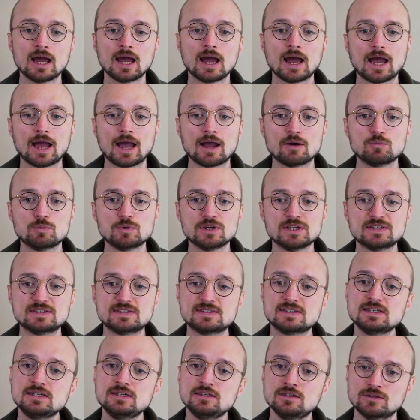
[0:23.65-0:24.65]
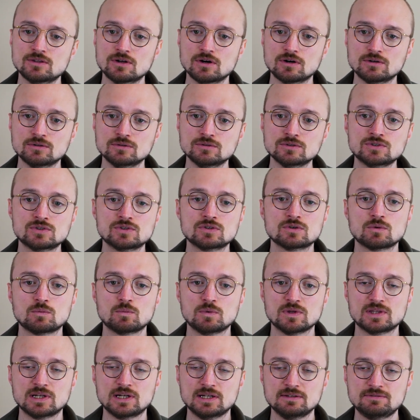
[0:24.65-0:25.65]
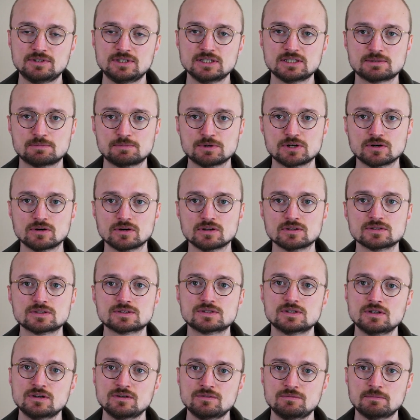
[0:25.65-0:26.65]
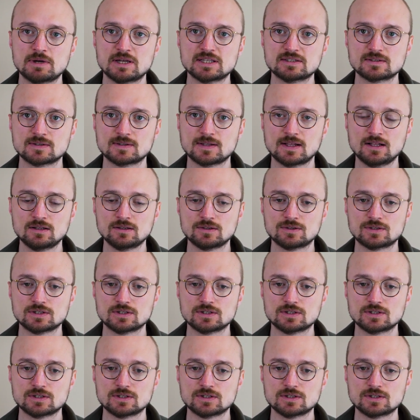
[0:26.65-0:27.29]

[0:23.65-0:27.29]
how we see those with lived experience of mental health